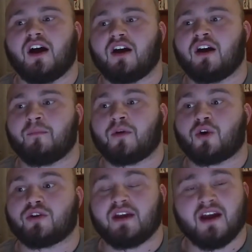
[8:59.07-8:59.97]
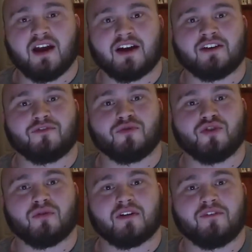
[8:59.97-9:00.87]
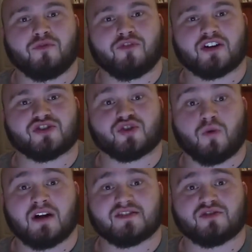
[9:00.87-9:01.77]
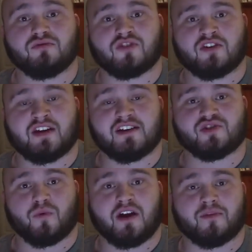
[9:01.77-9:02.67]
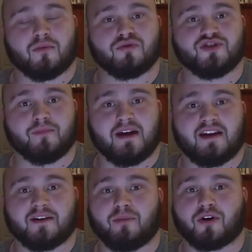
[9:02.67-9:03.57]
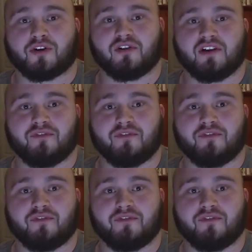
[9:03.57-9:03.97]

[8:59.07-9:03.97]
Um, yeah, if you don't, if you've got a squat suit that takes away the most demanding part of the